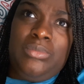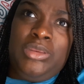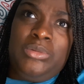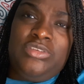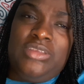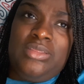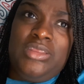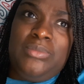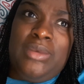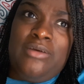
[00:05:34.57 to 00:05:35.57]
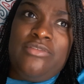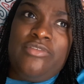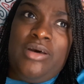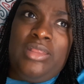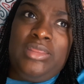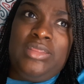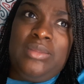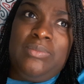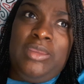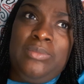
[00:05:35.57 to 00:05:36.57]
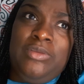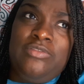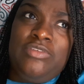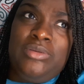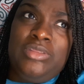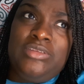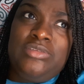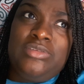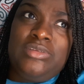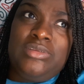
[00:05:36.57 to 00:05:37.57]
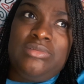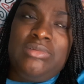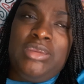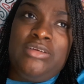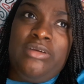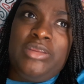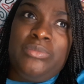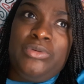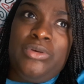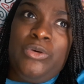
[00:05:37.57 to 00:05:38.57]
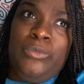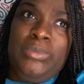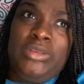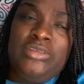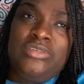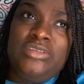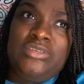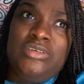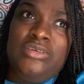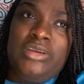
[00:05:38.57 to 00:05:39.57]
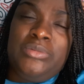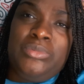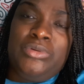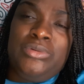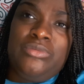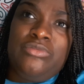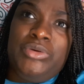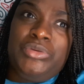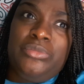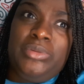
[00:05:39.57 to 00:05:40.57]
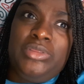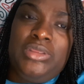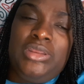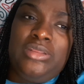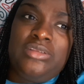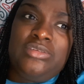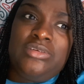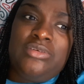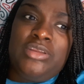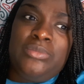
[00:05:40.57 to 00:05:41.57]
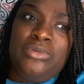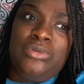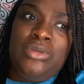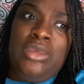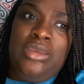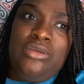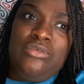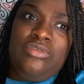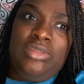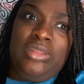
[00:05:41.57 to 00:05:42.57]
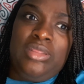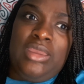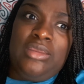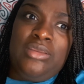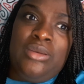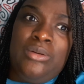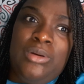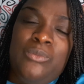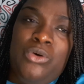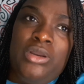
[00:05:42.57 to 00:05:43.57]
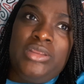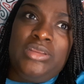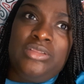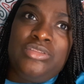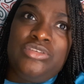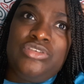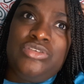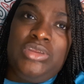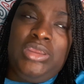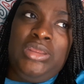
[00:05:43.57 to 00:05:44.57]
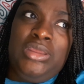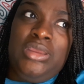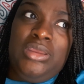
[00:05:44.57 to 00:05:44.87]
But it was something about falling that made me feel this incredible openness, this incredible vulnerability, this incredible feeling like, yo, I'm walking down the street